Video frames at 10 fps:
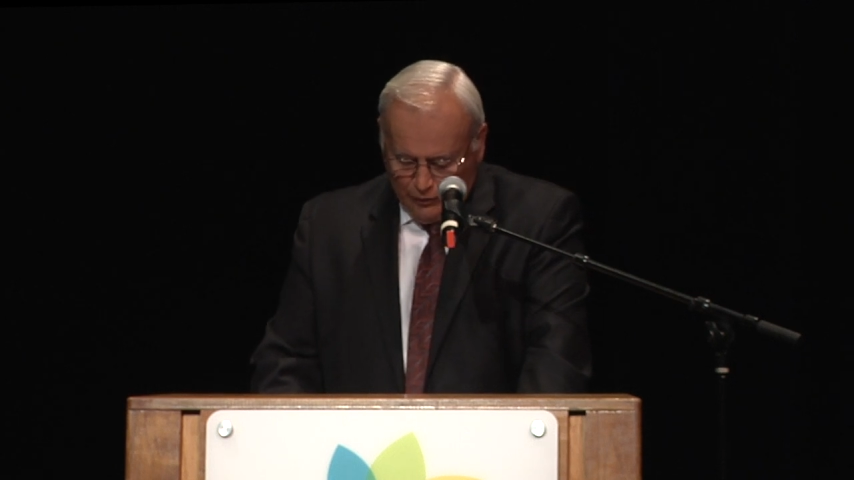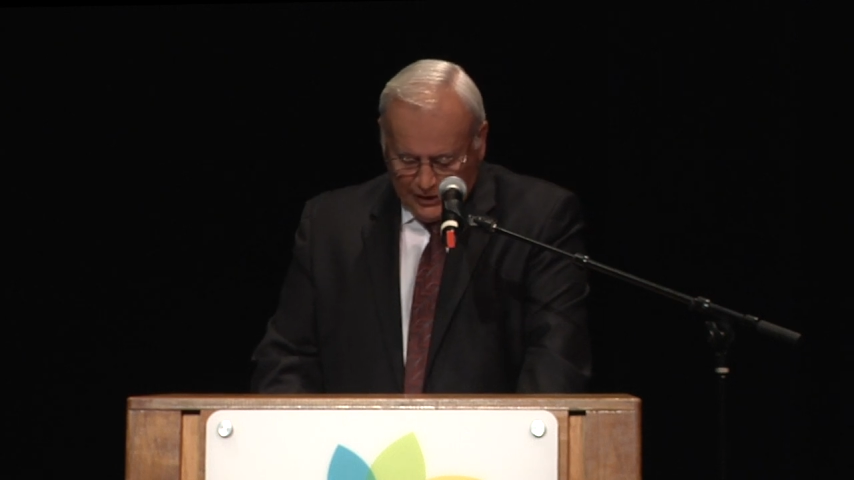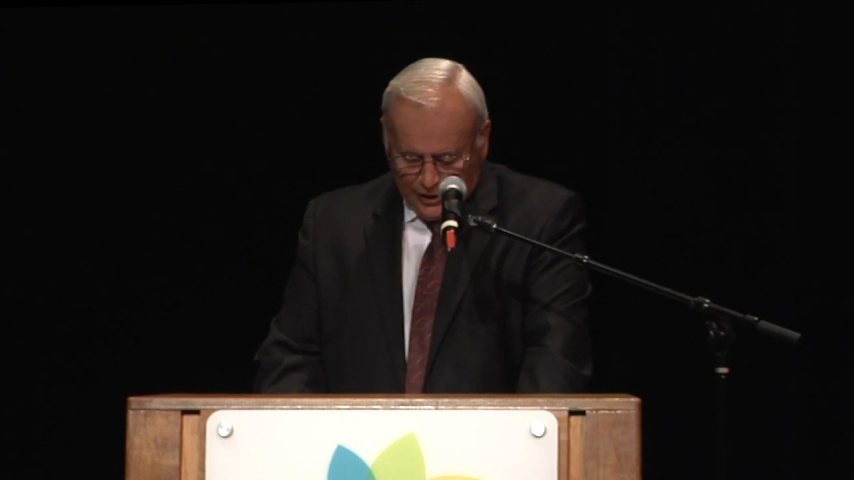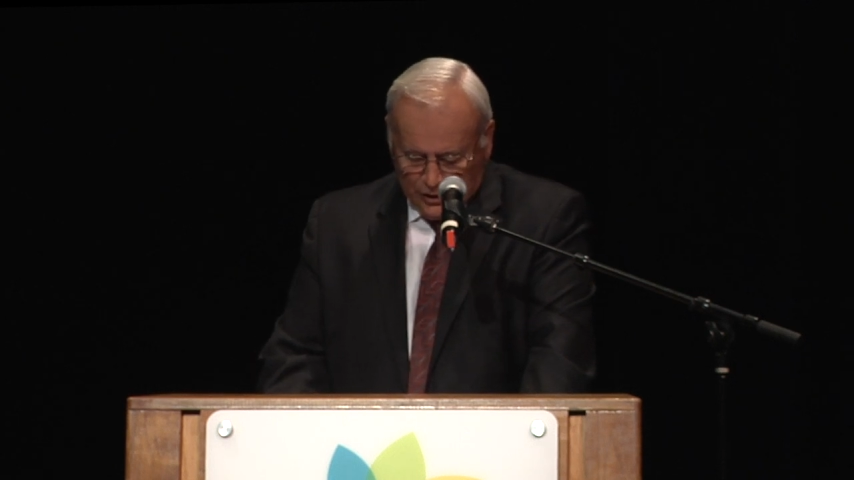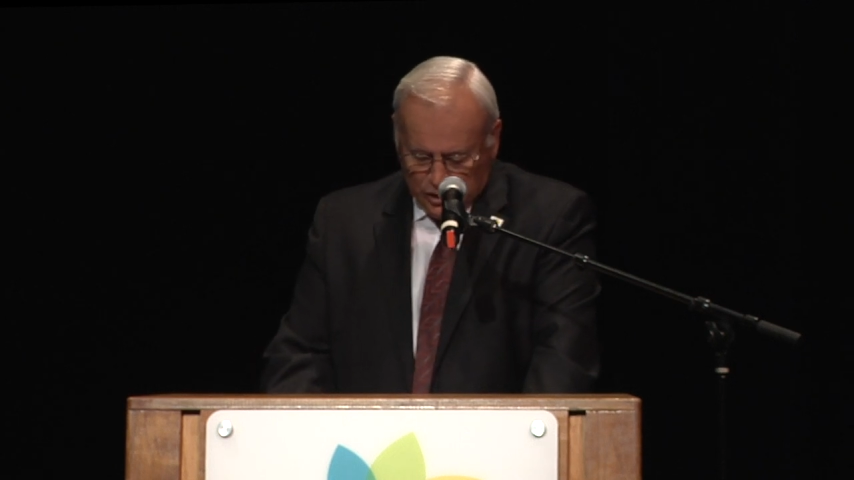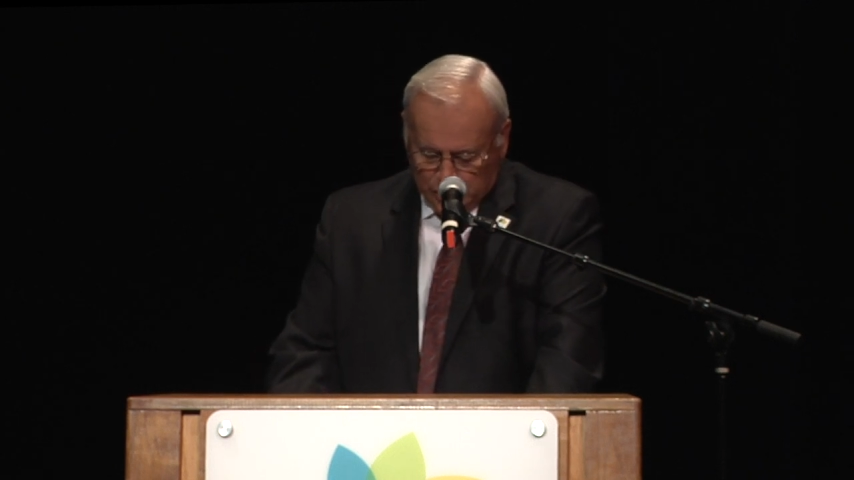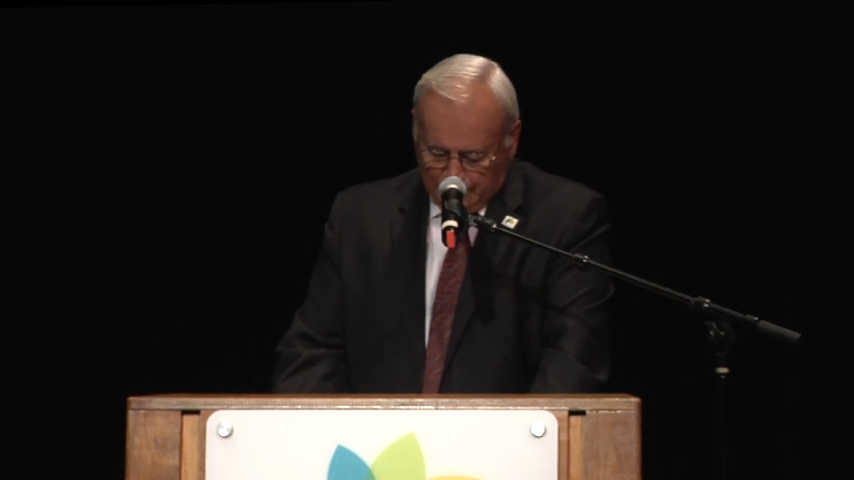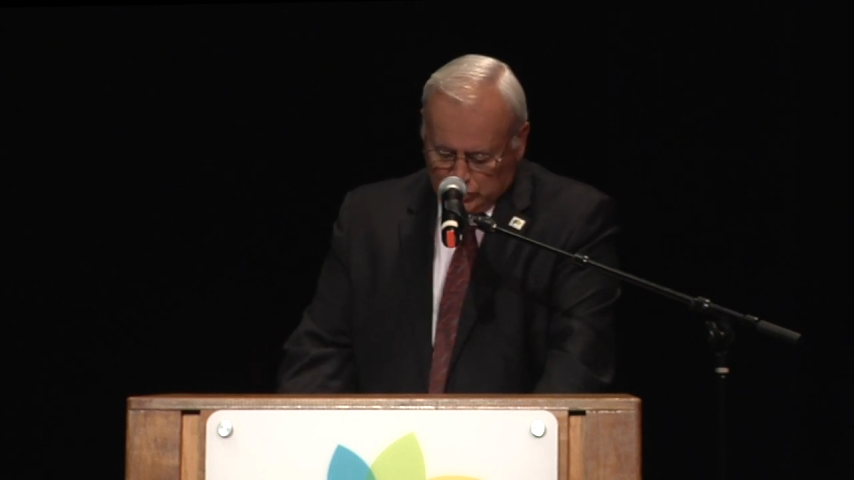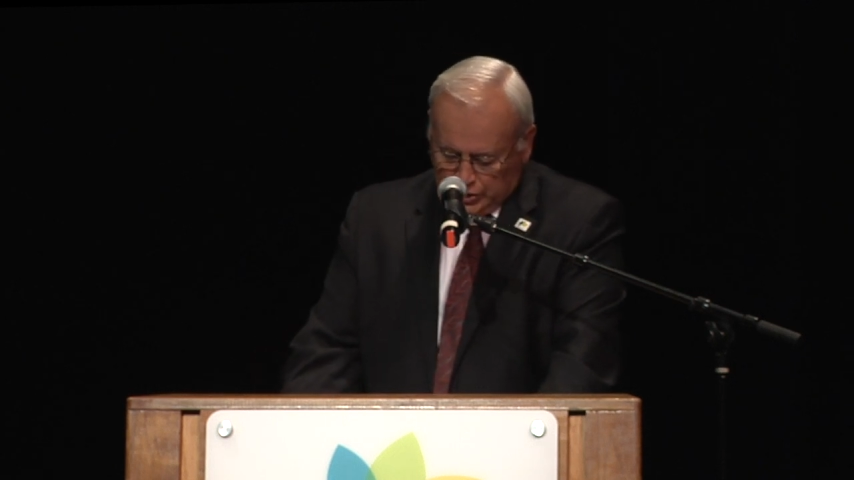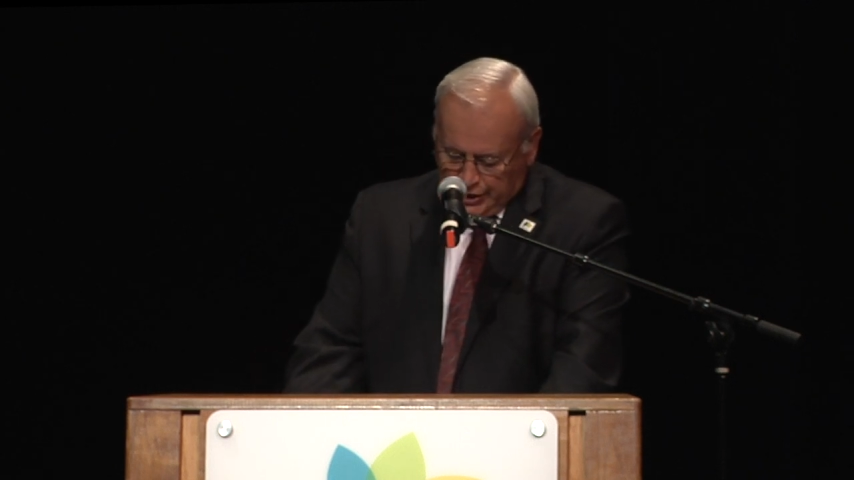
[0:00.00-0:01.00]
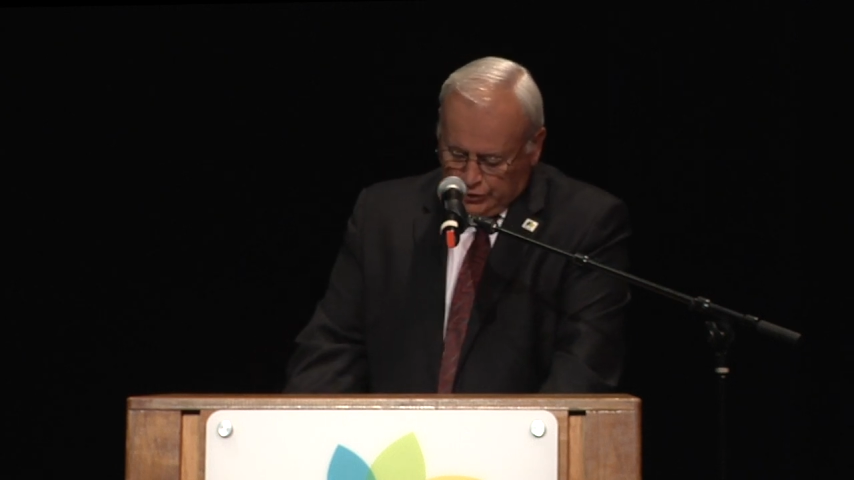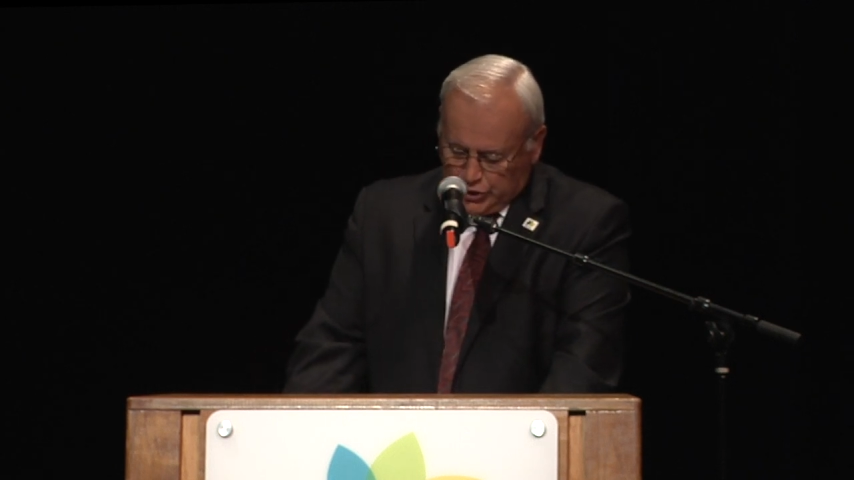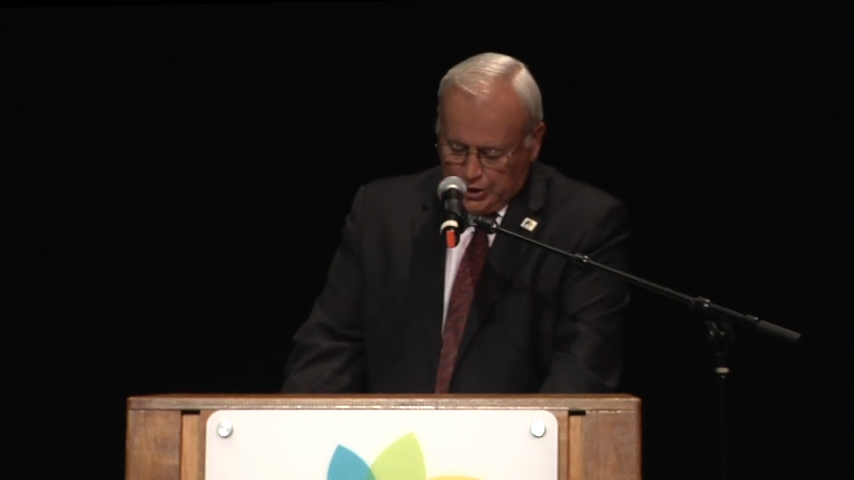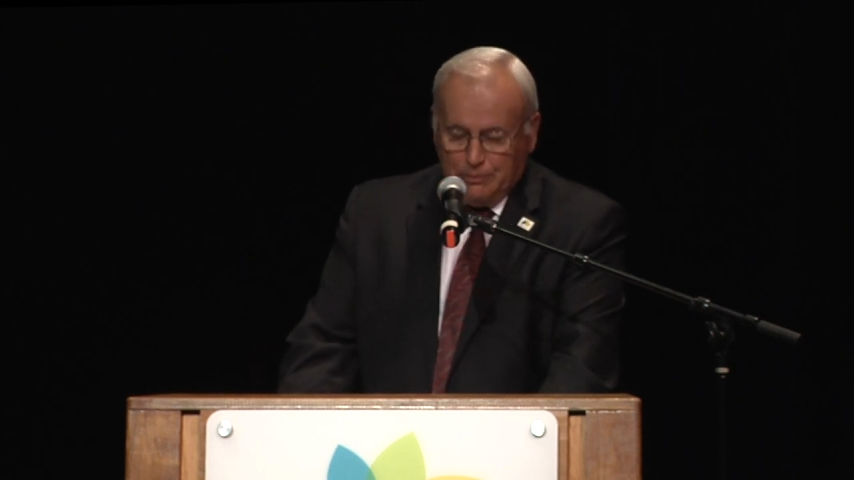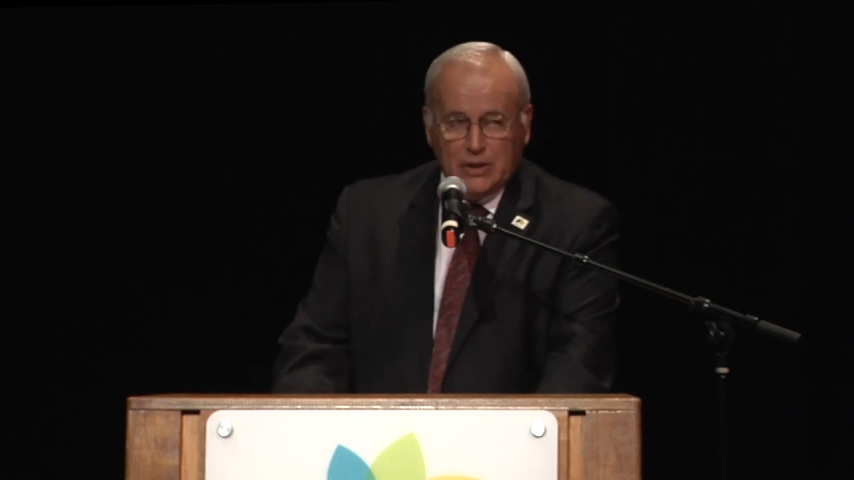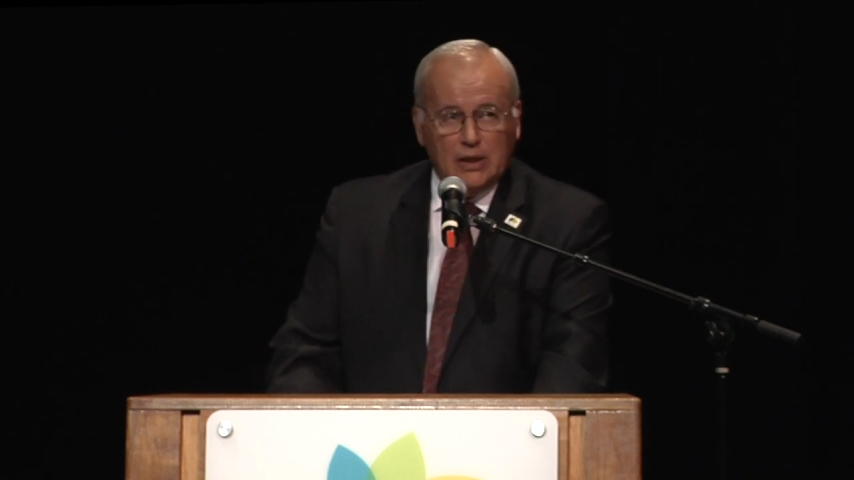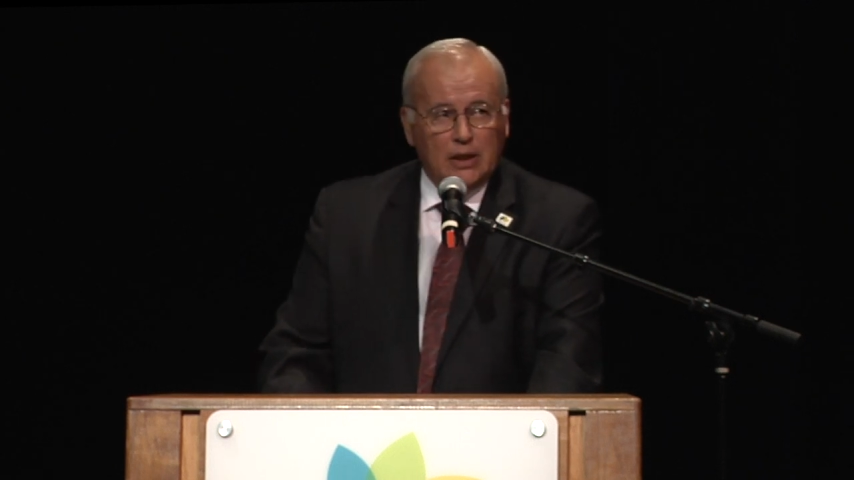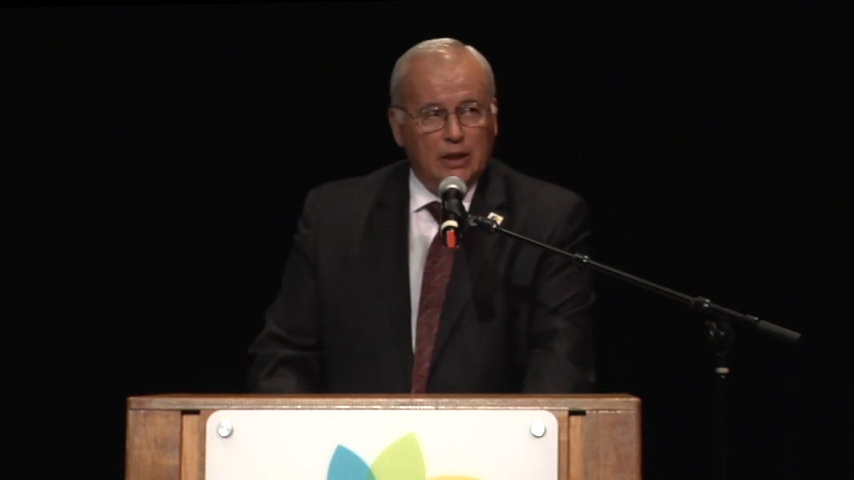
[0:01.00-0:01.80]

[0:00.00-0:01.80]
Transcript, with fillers: recognition of his leadership